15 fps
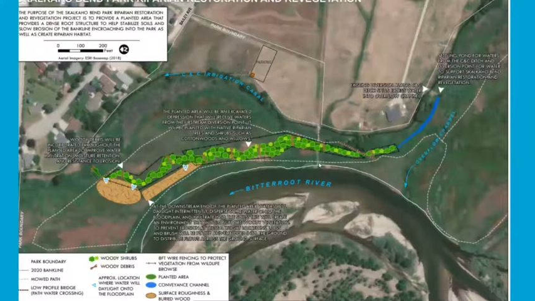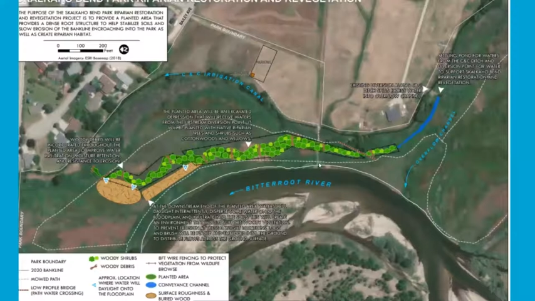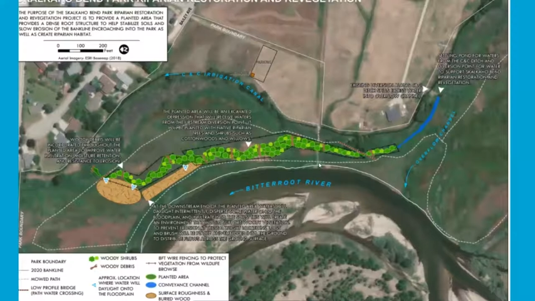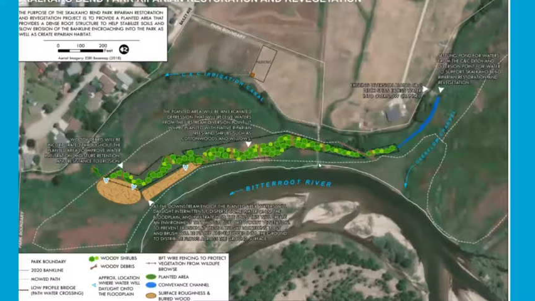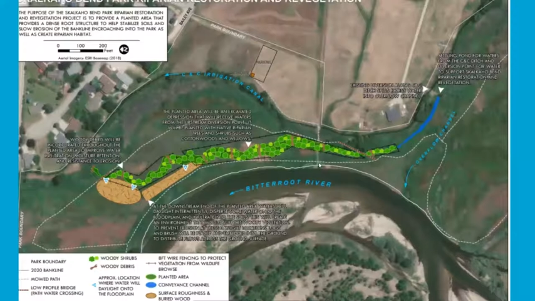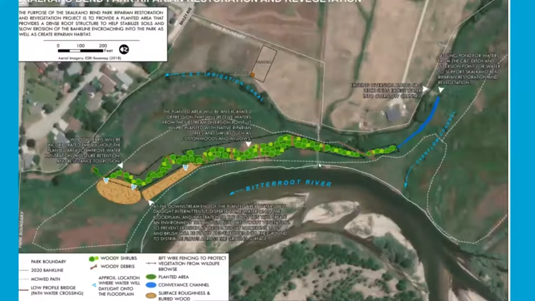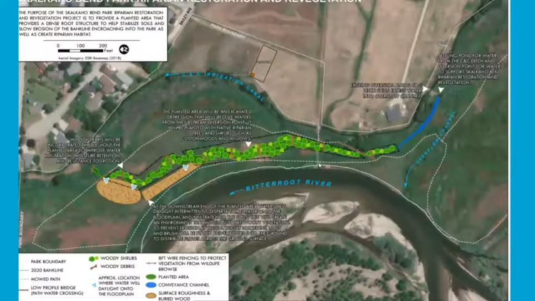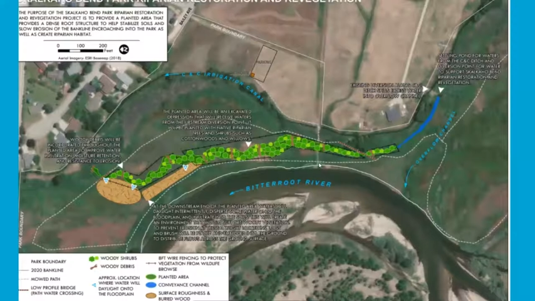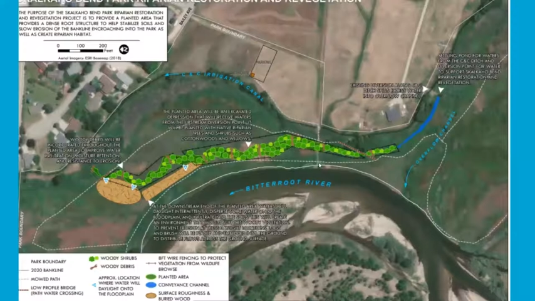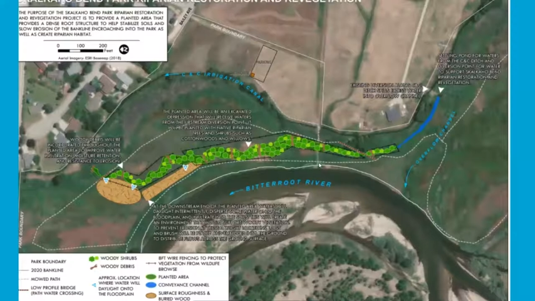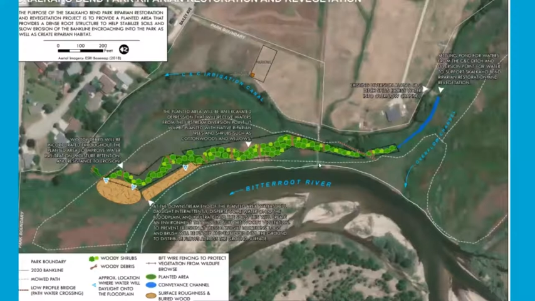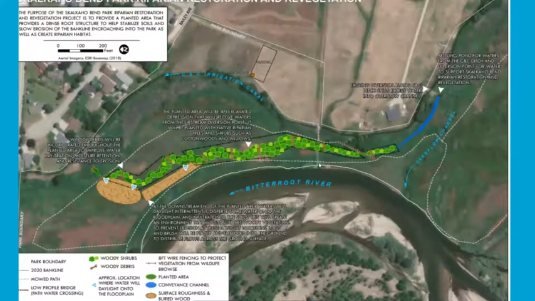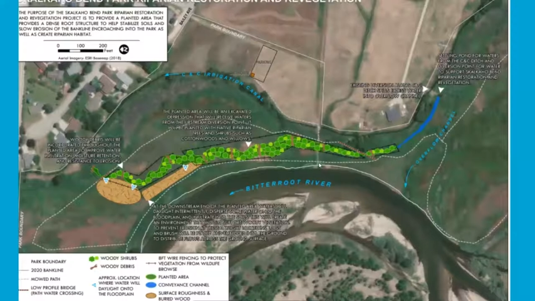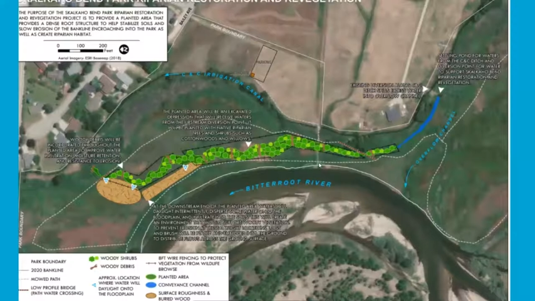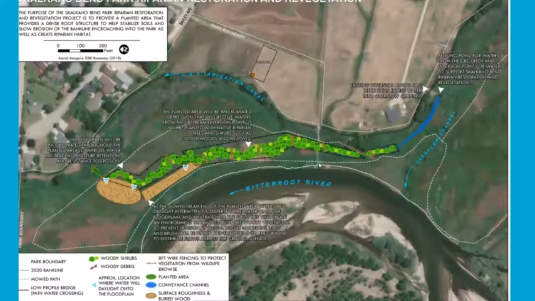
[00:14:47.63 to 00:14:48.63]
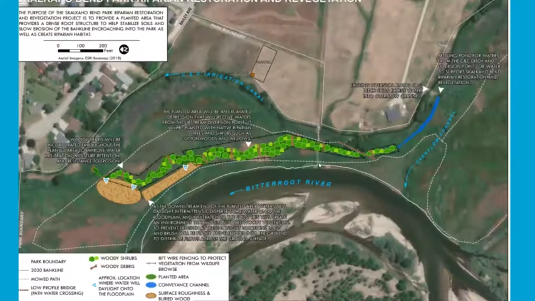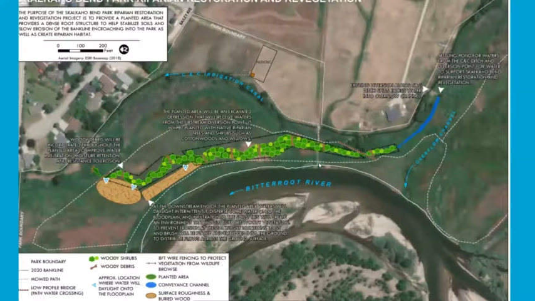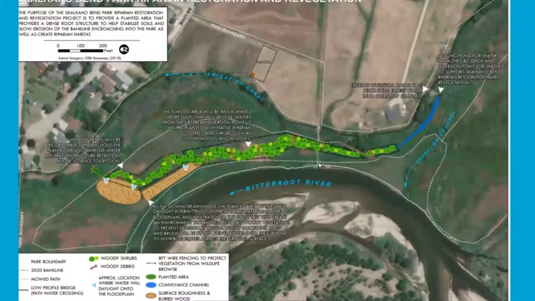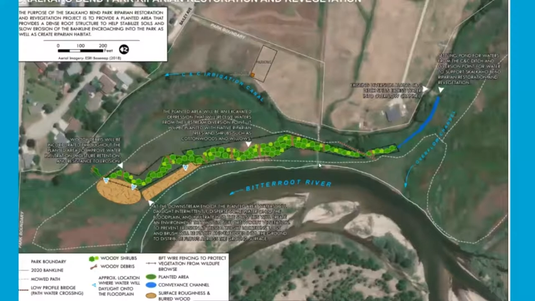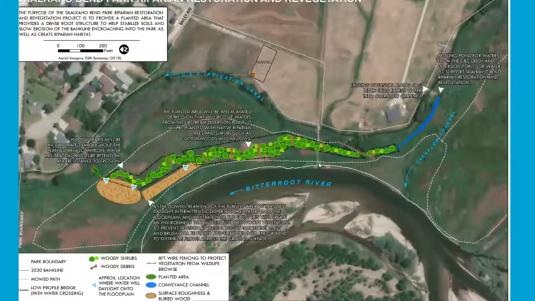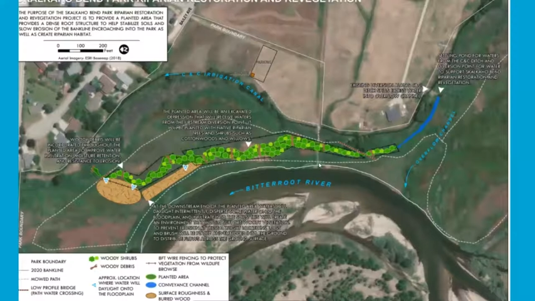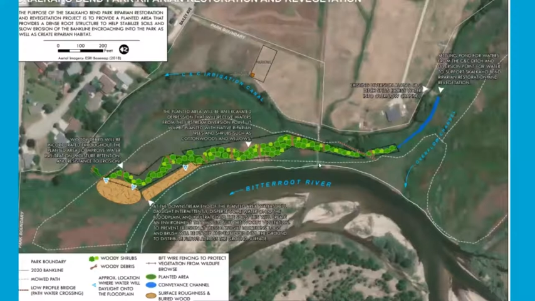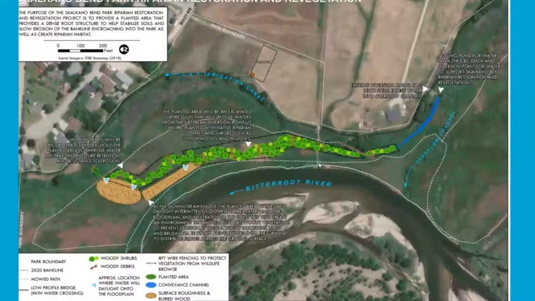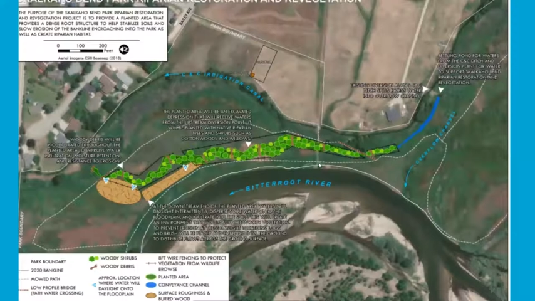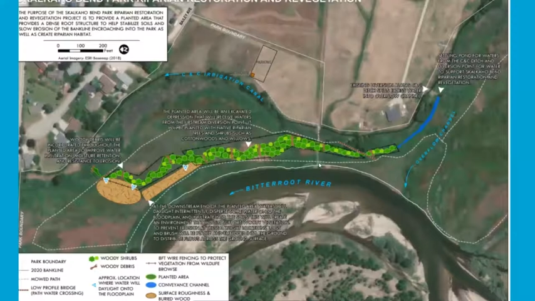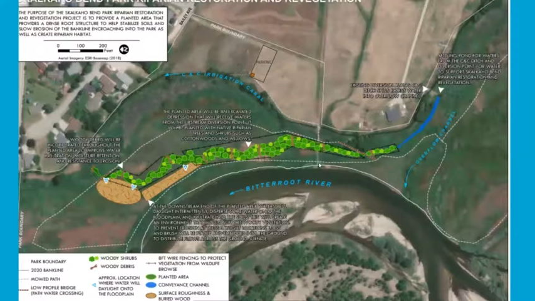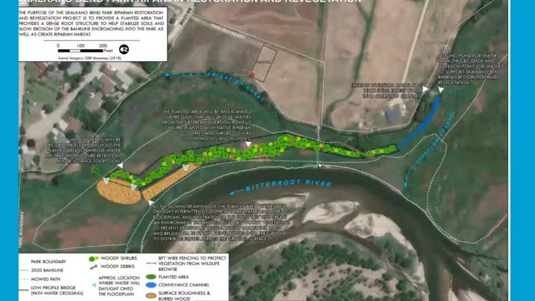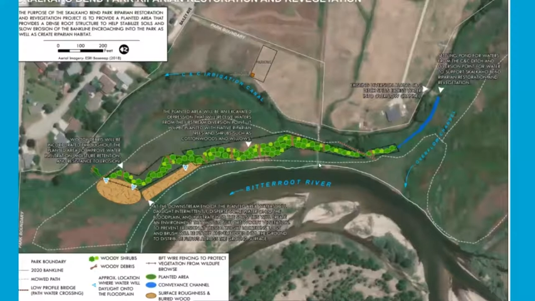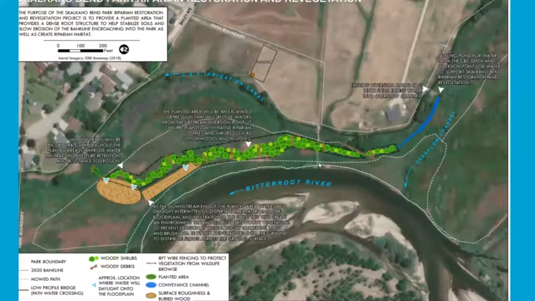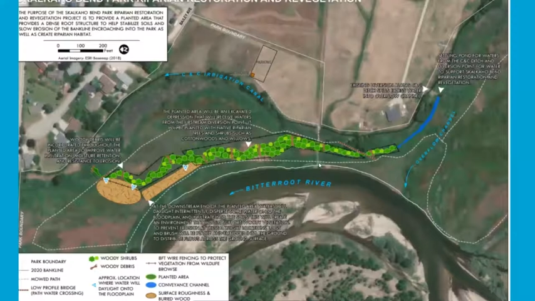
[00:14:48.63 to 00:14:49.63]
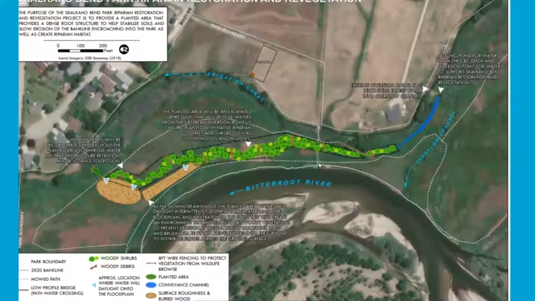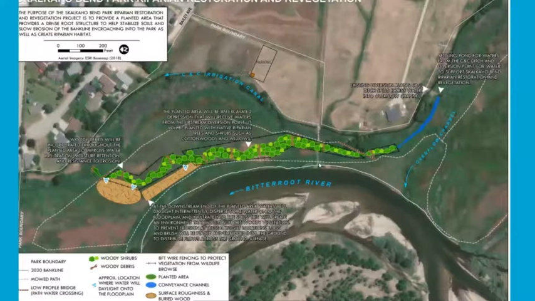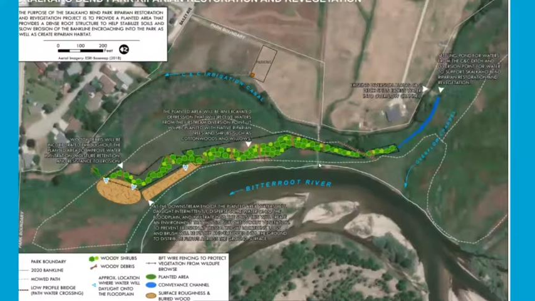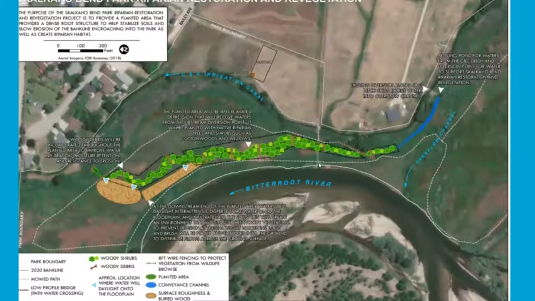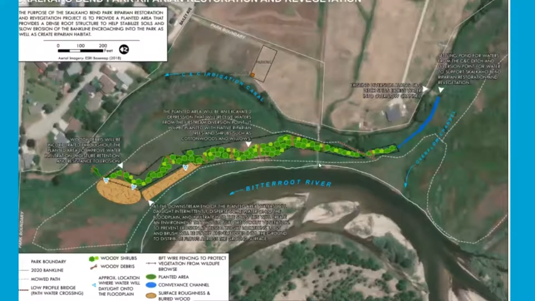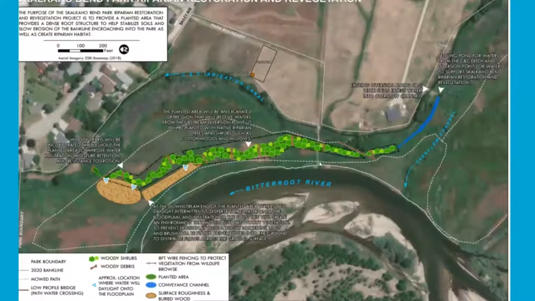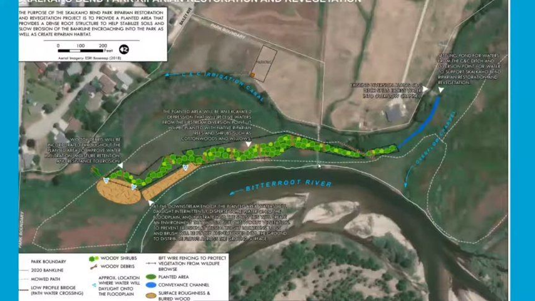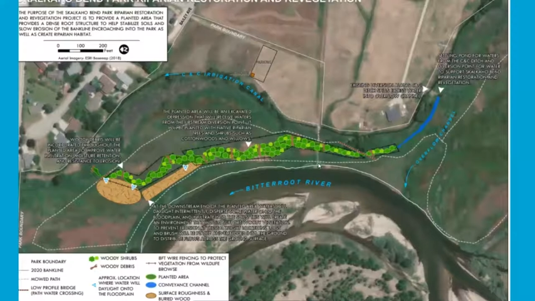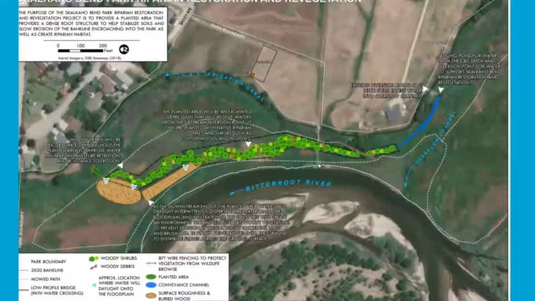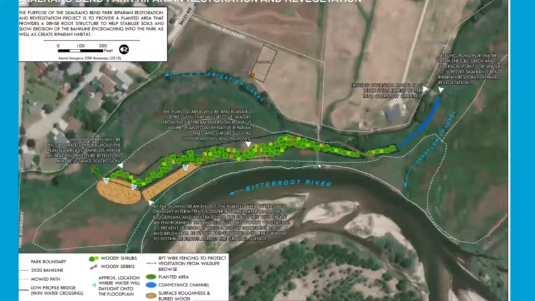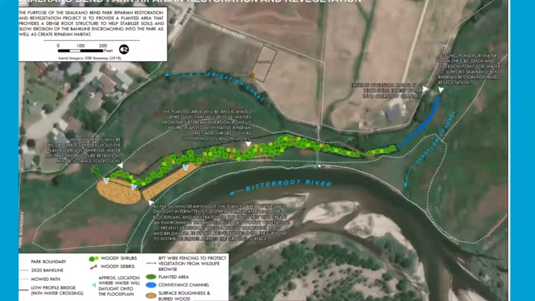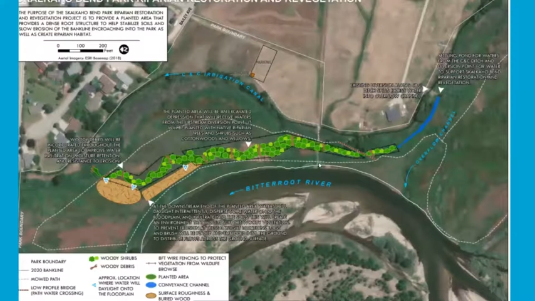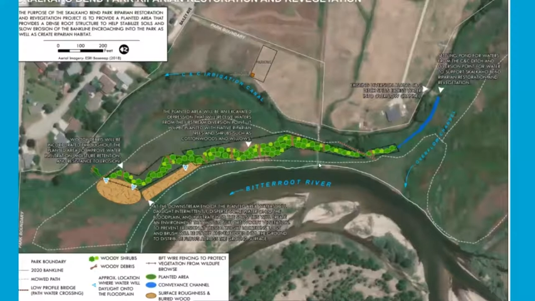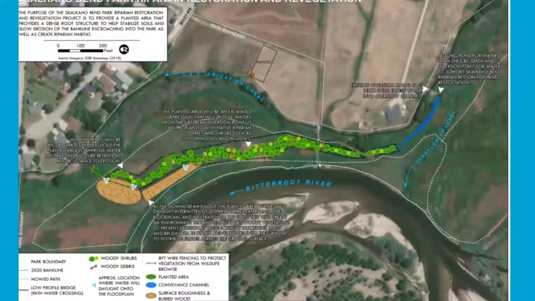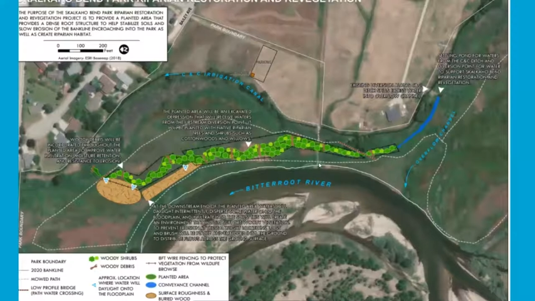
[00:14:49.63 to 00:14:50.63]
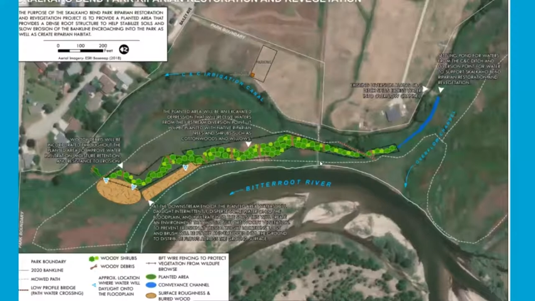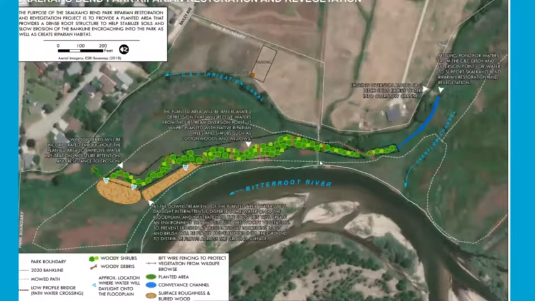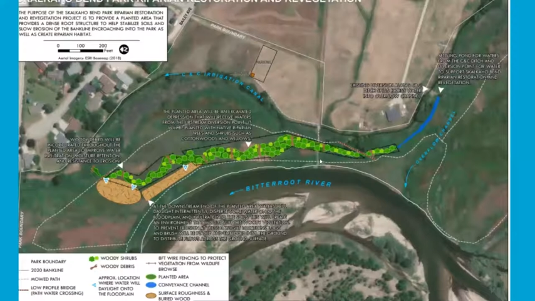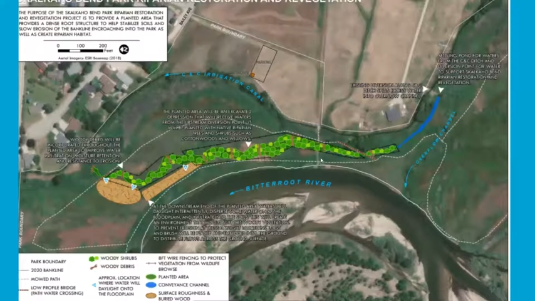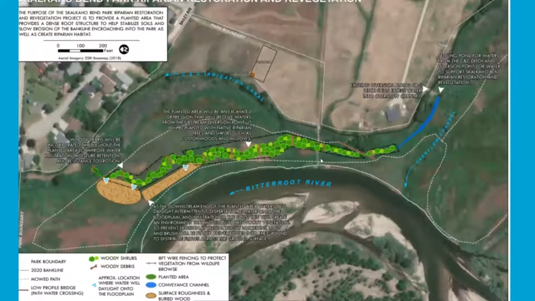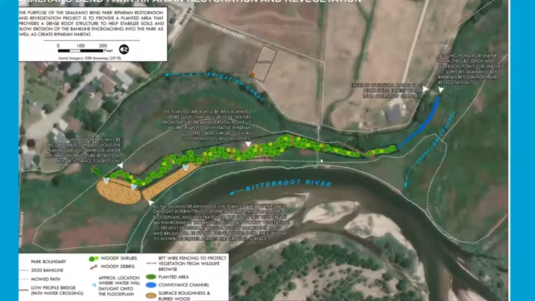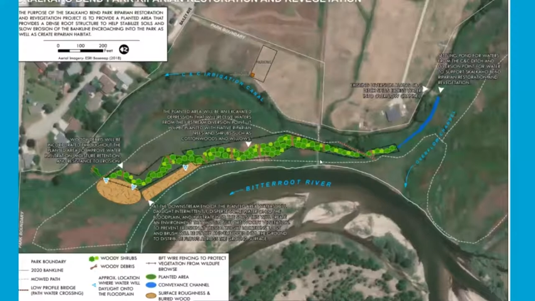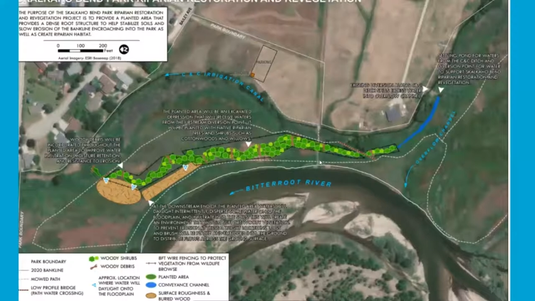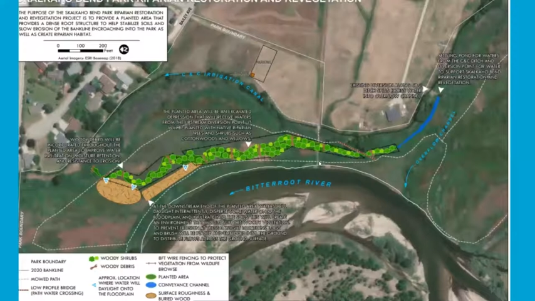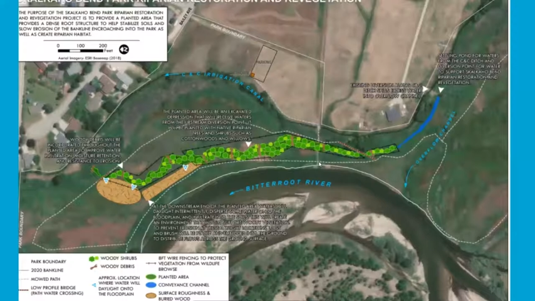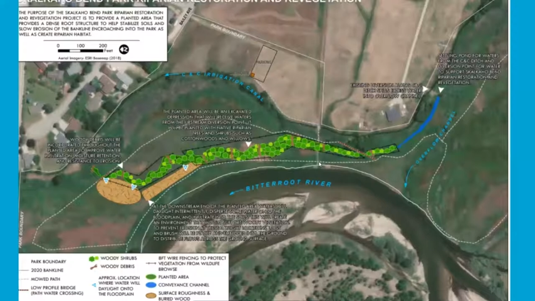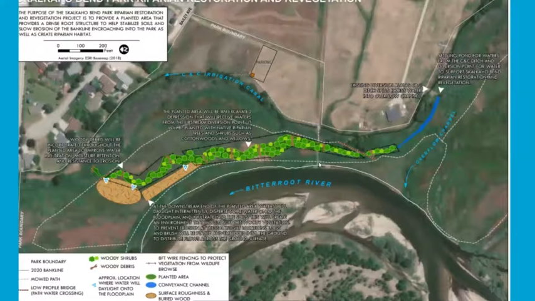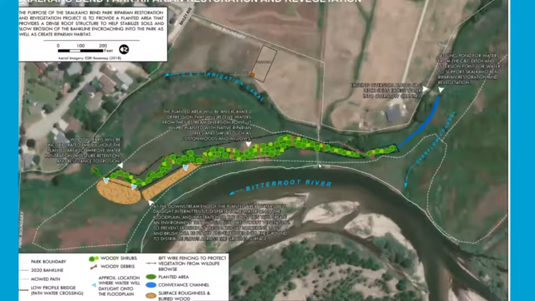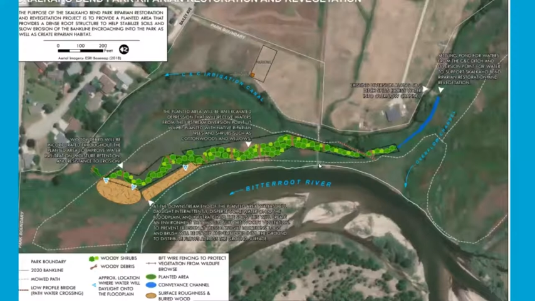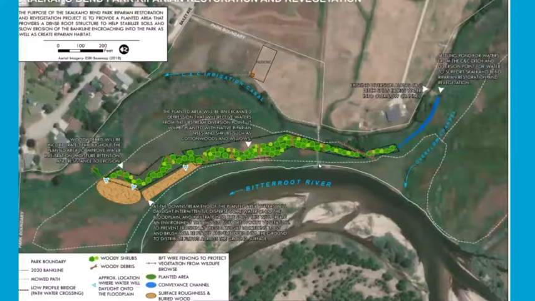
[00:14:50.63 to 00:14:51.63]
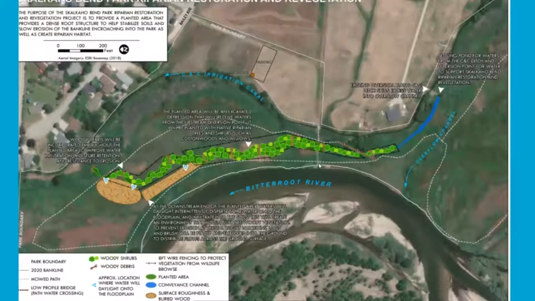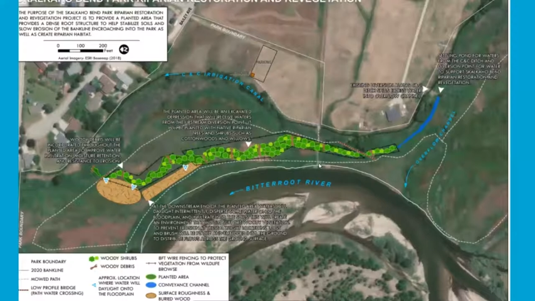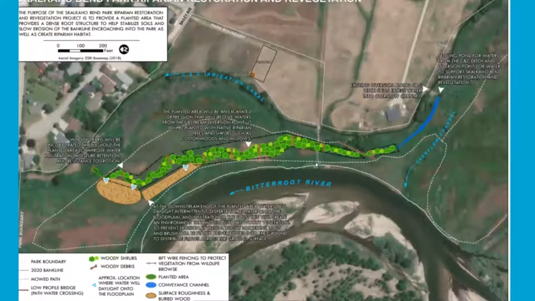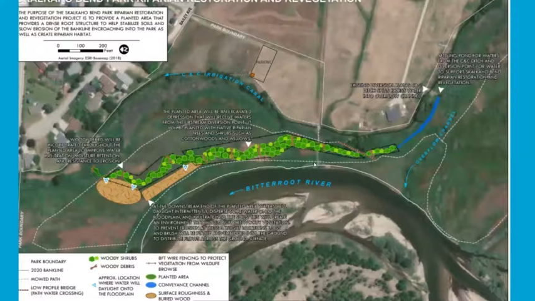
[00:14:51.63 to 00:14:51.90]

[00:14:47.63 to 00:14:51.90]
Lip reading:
[unreadable: no face in view]